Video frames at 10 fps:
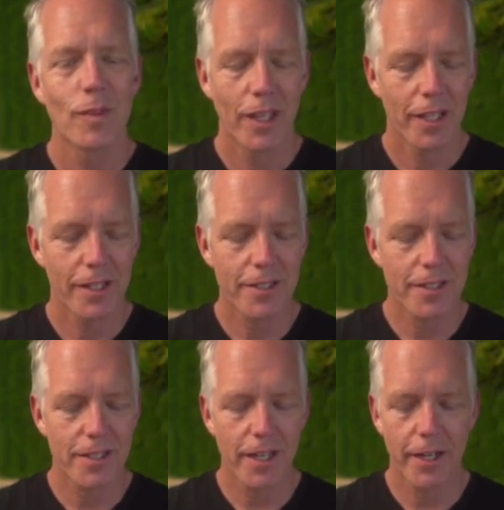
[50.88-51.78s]

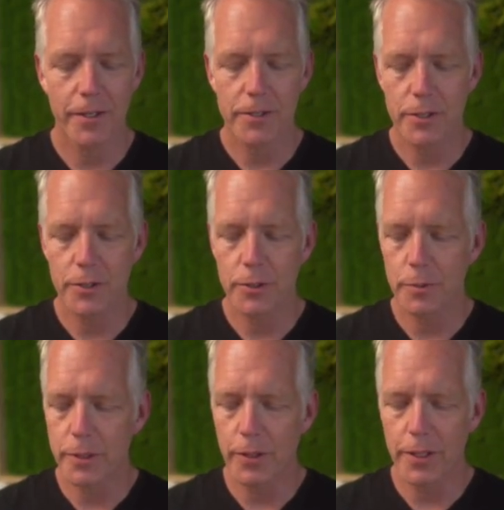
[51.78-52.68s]
is I used to do
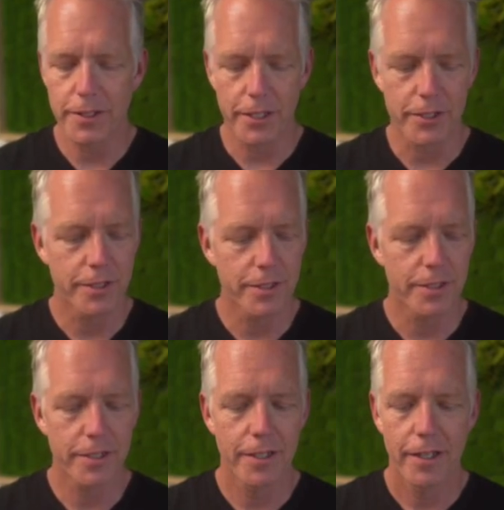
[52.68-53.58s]
recording
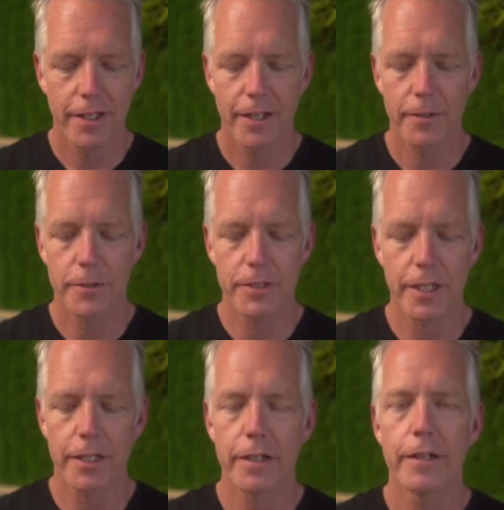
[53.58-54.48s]
sessions. It was
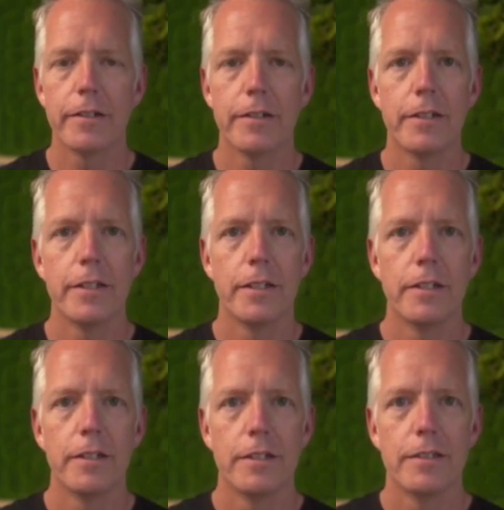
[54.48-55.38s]
like,
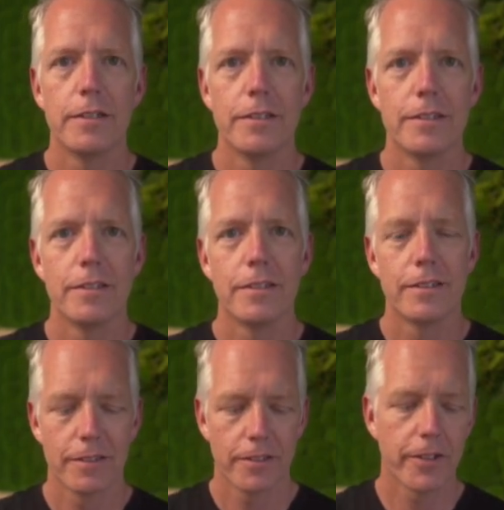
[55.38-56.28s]

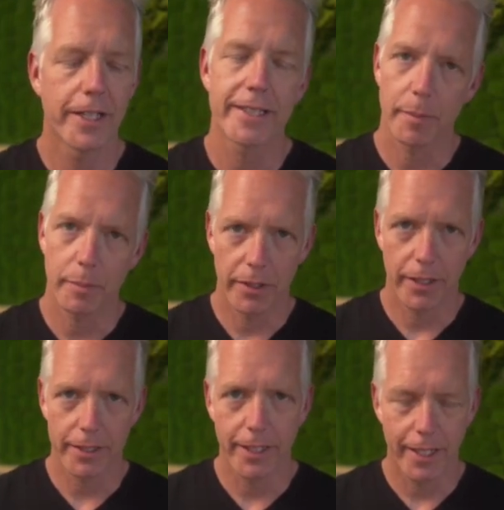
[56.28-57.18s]
not that I play
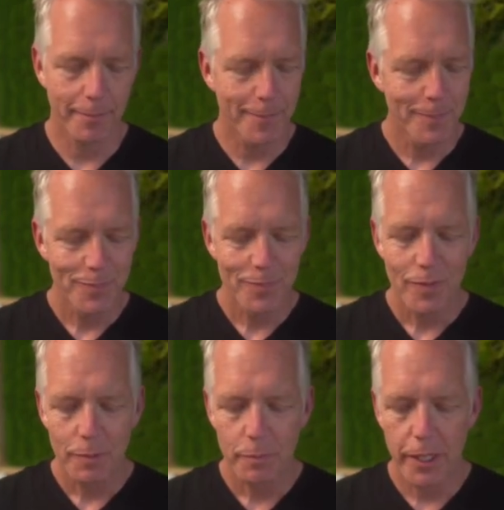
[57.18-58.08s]
like that,
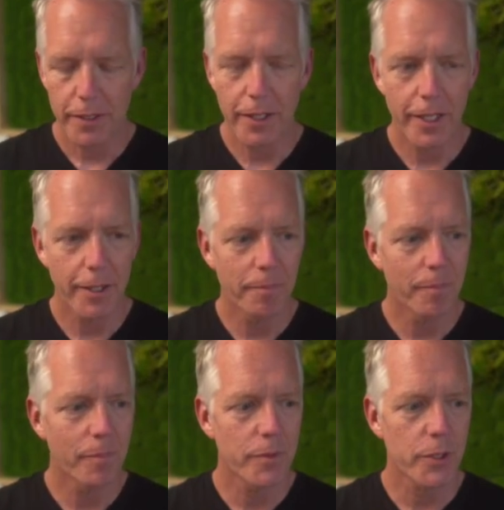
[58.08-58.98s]
but
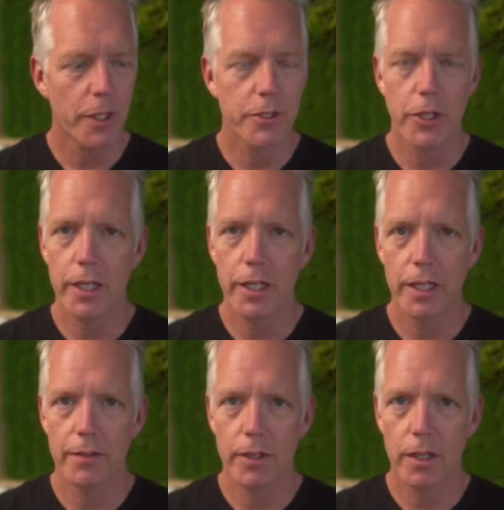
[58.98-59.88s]
so I generally
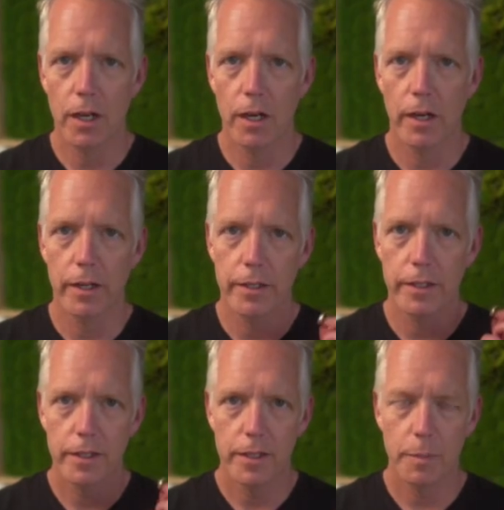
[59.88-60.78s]
leave it on
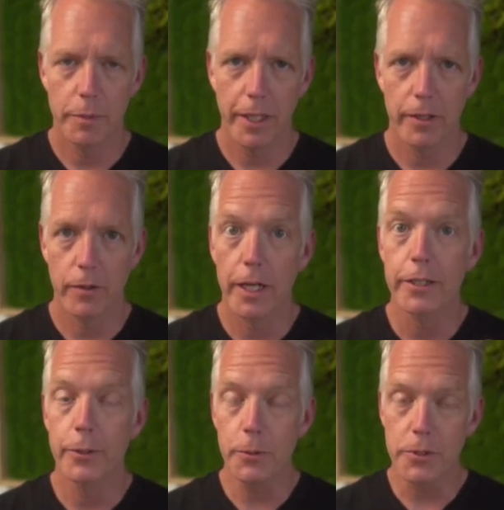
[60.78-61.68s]
the piano. I
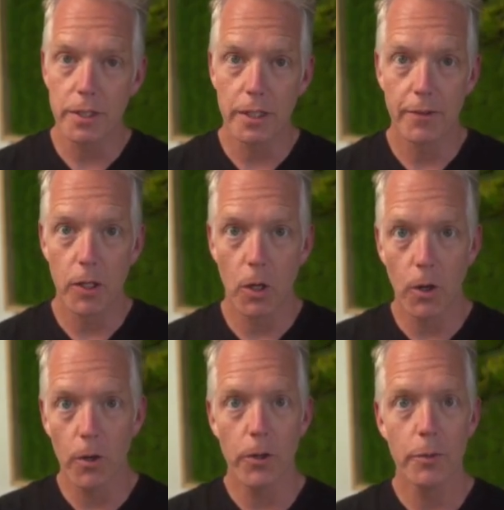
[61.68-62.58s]
used to leave it
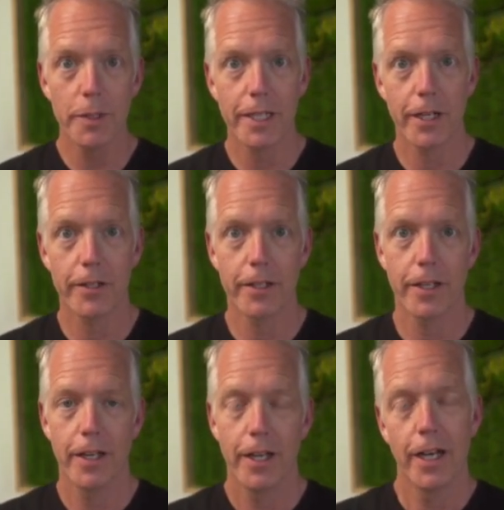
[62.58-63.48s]
all the way down
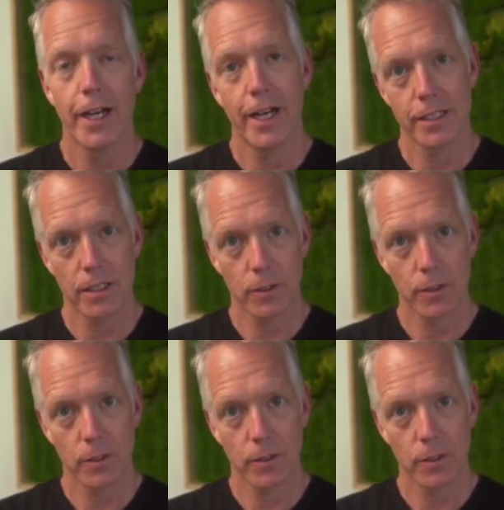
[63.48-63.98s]
at the